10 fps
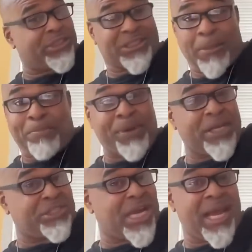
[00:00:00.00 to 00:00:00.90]
just a
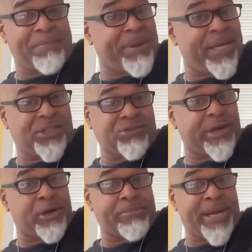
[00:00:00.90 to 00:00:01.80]
big giant paint
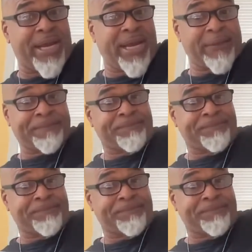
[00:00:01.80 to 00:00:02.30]
strainer bag.